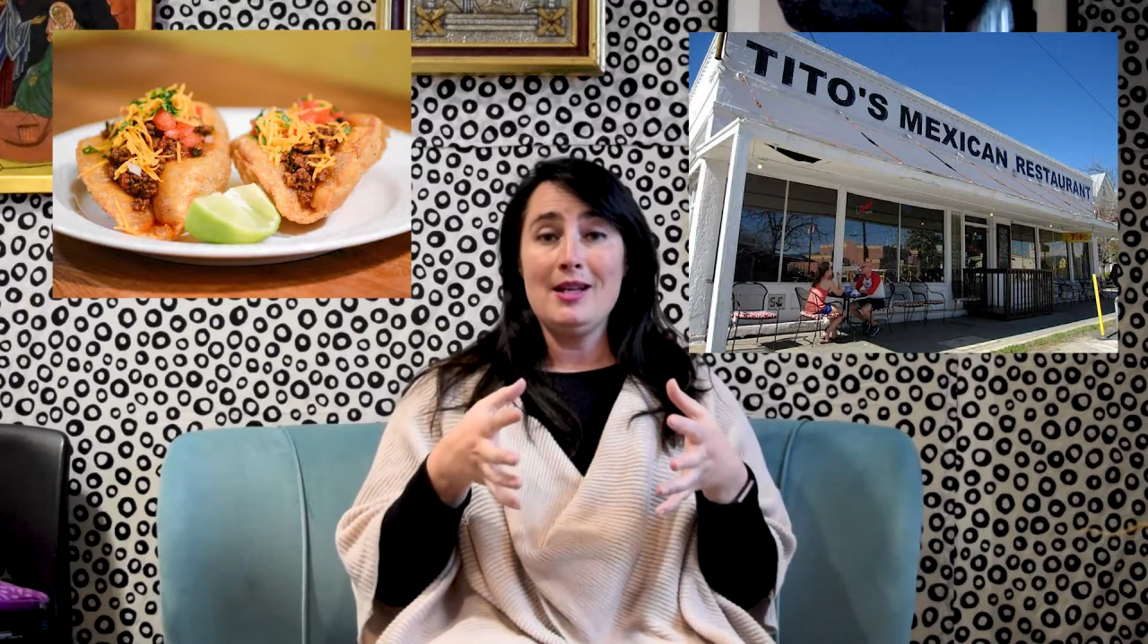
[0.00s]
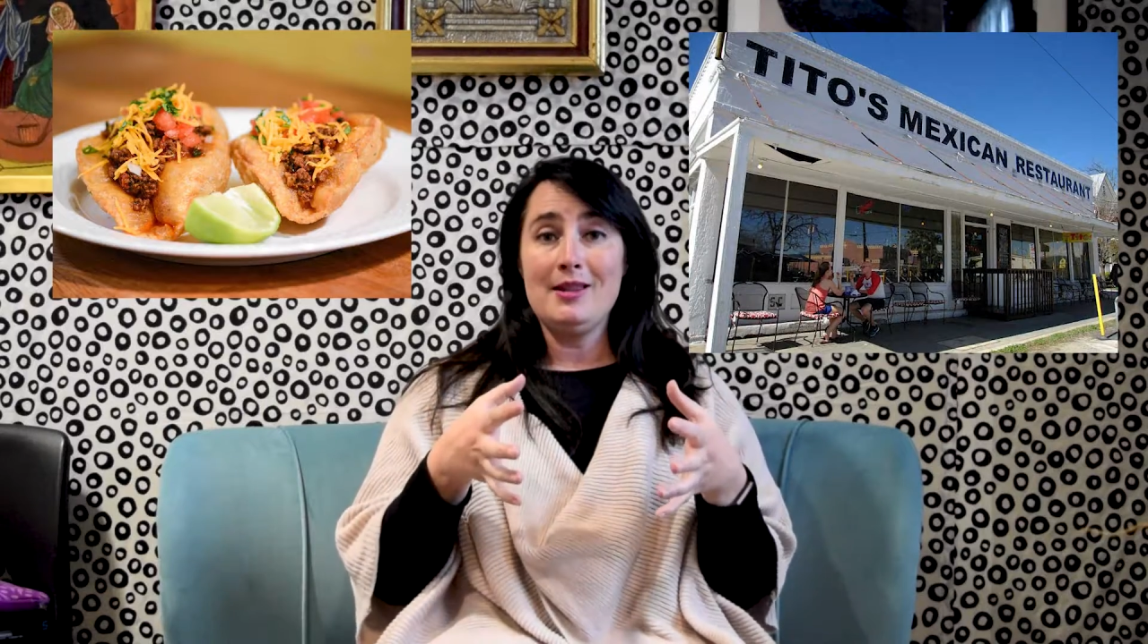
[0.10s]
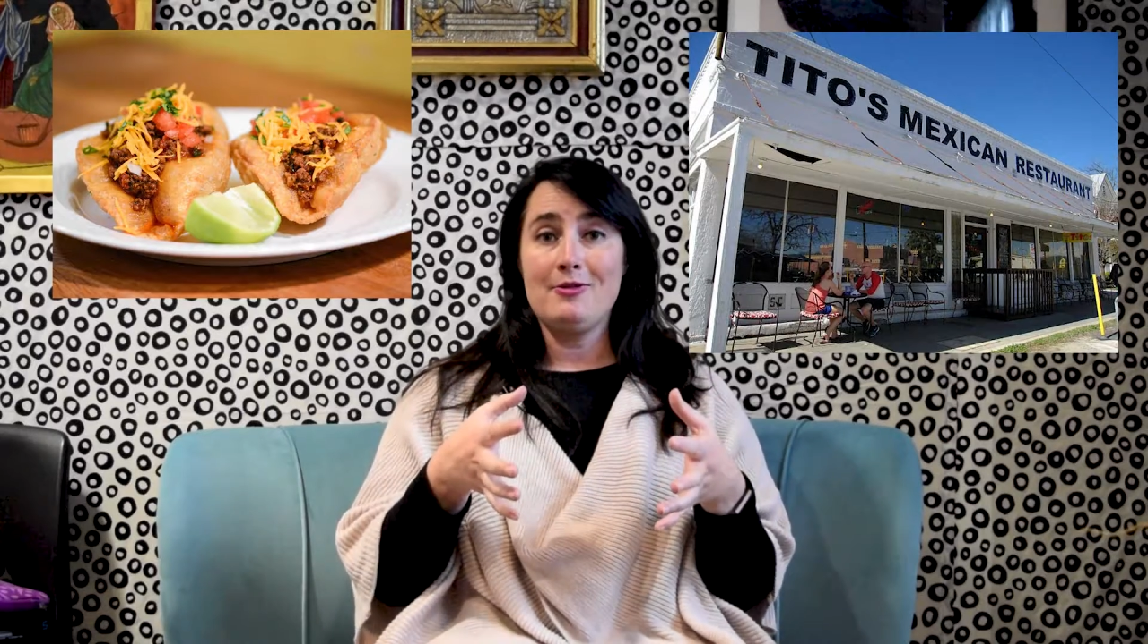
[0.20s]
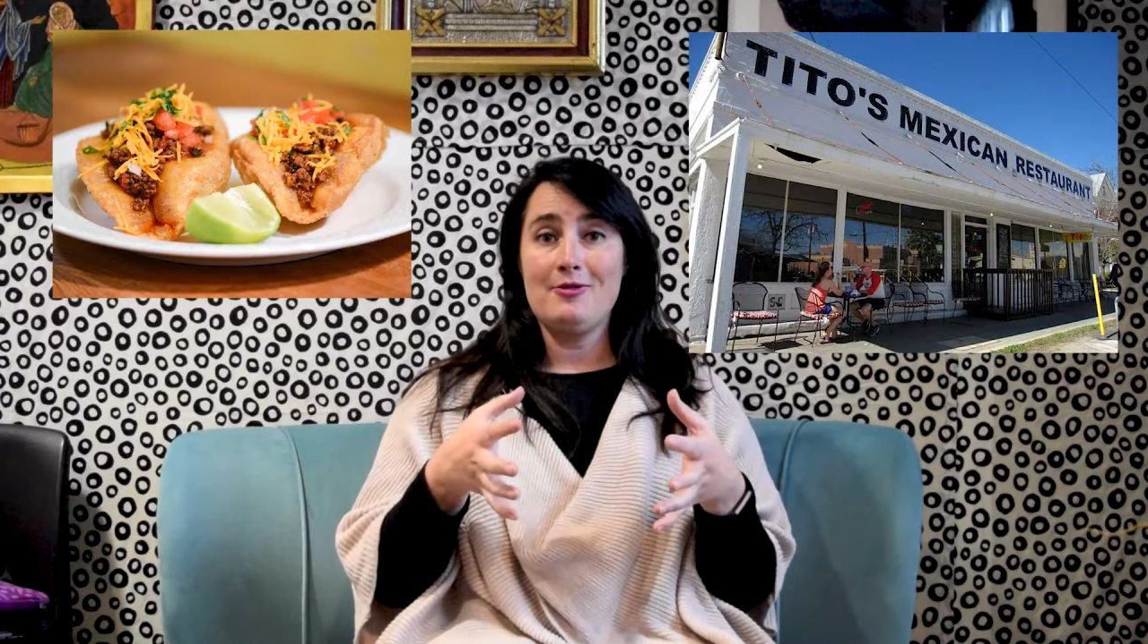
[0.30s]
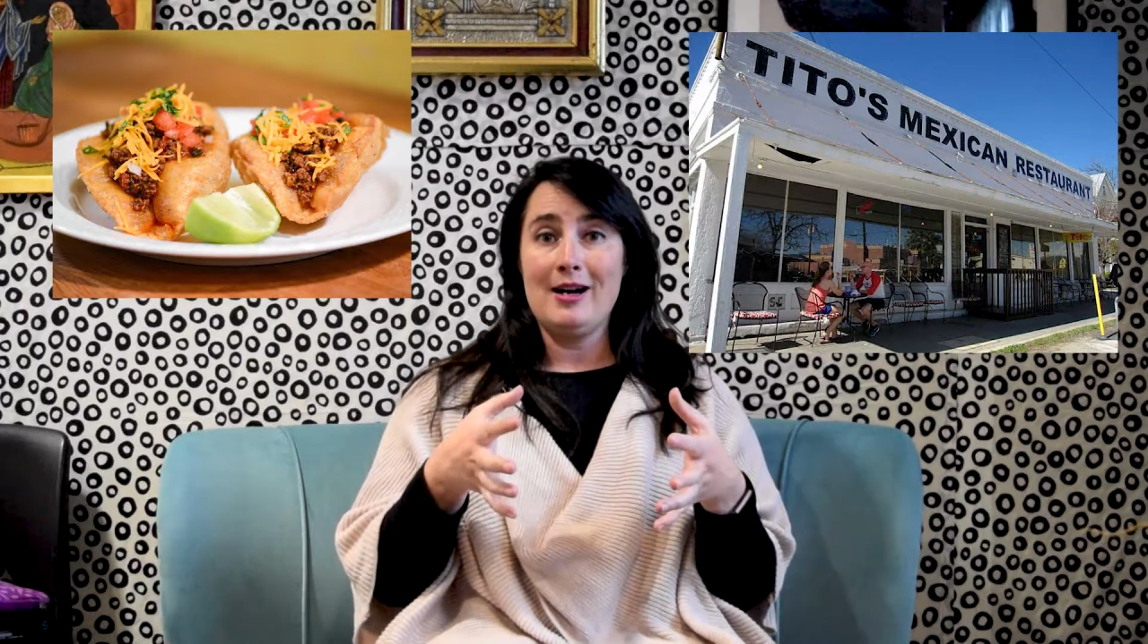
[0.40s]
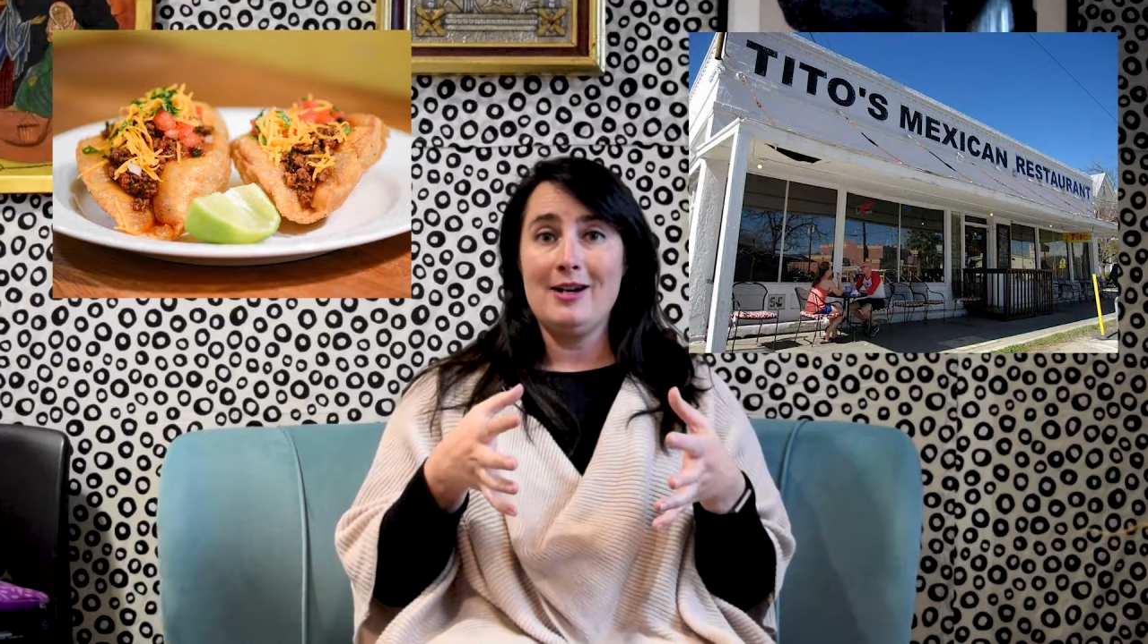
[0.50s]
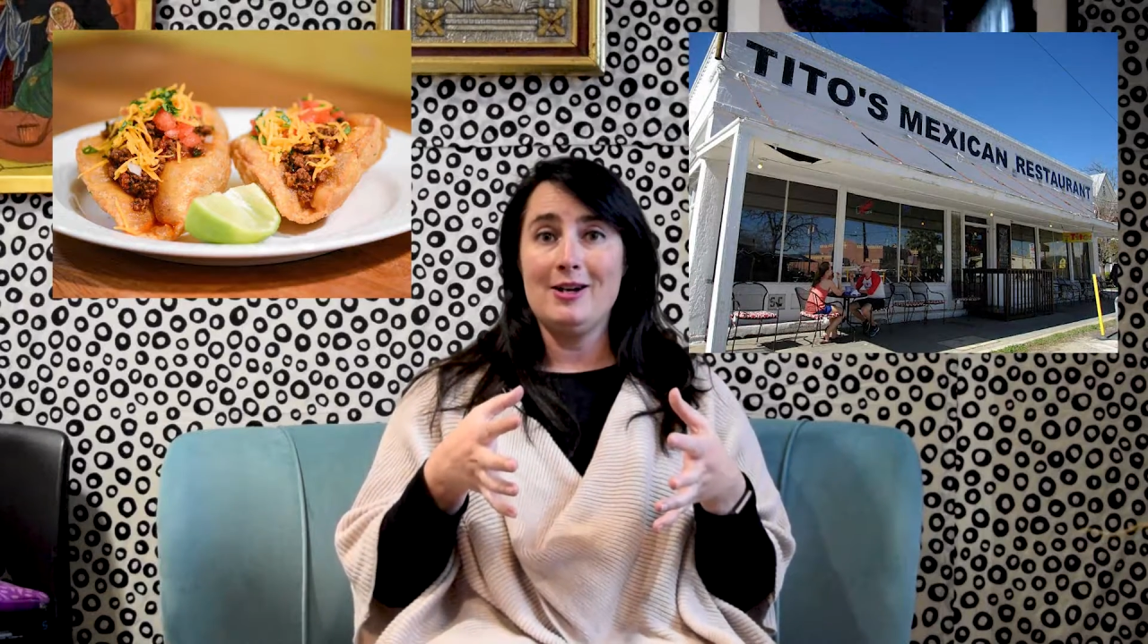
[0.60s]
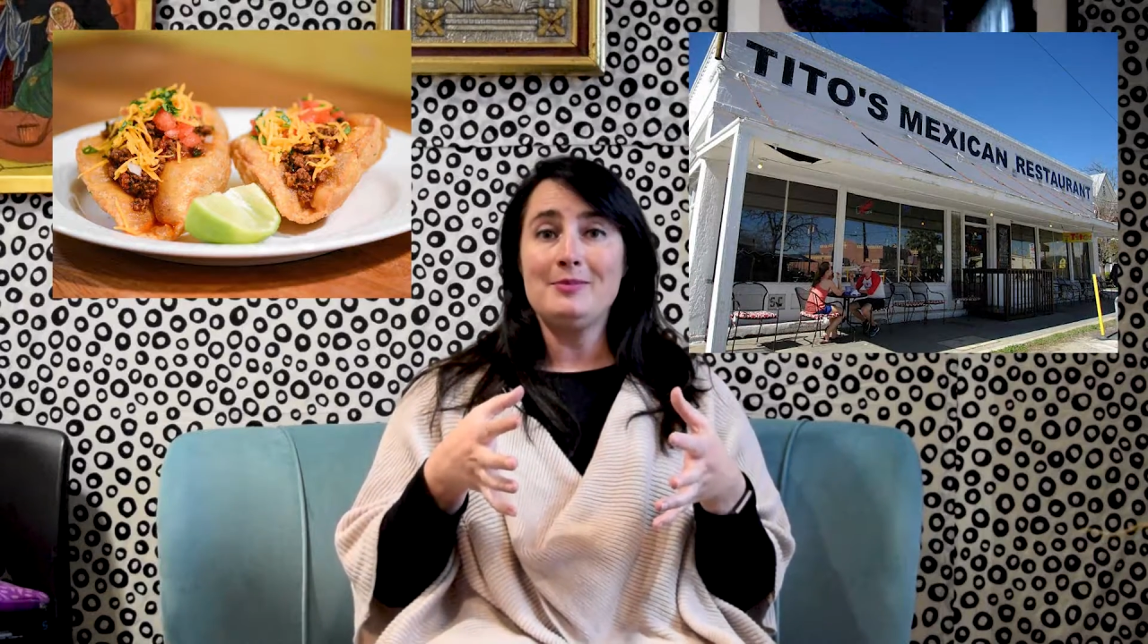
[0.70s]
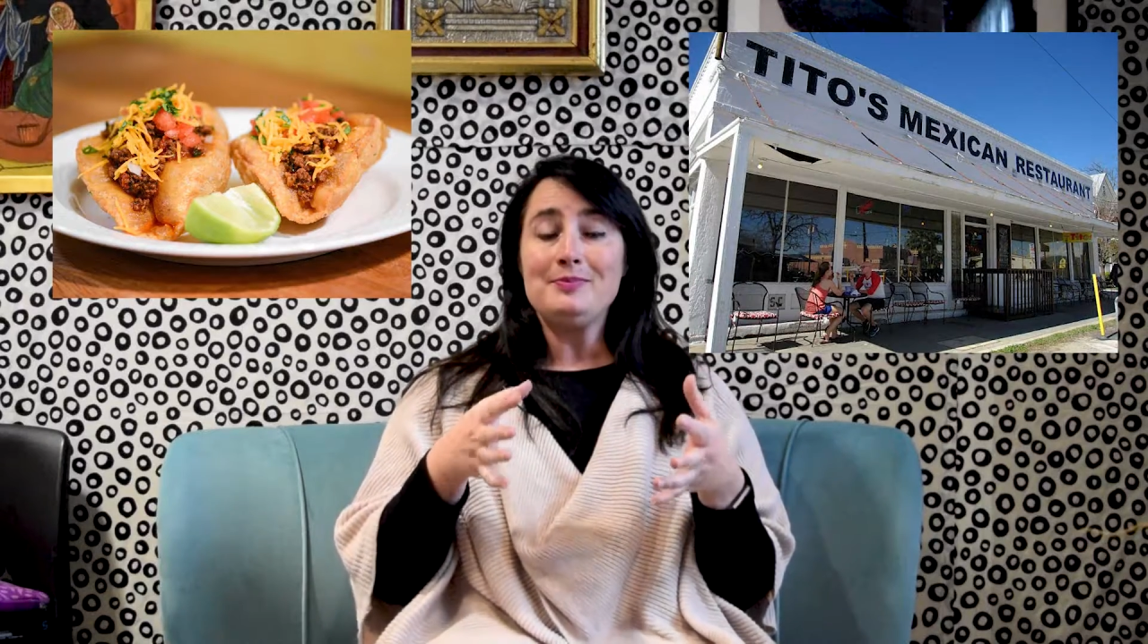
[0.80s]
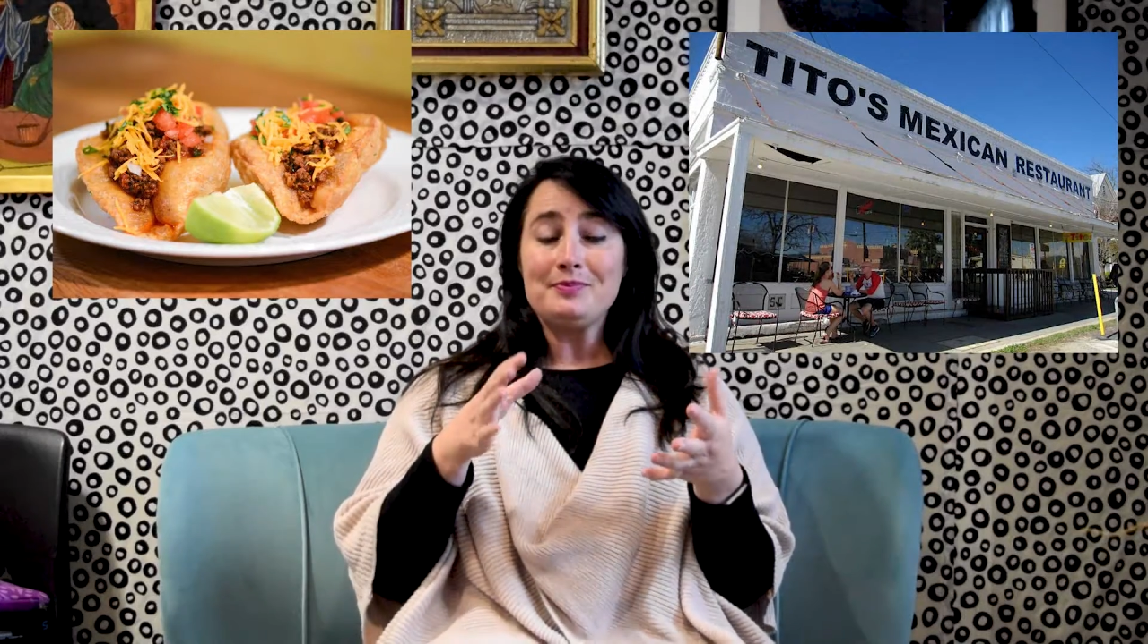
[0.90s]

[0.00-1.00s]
in the fryer,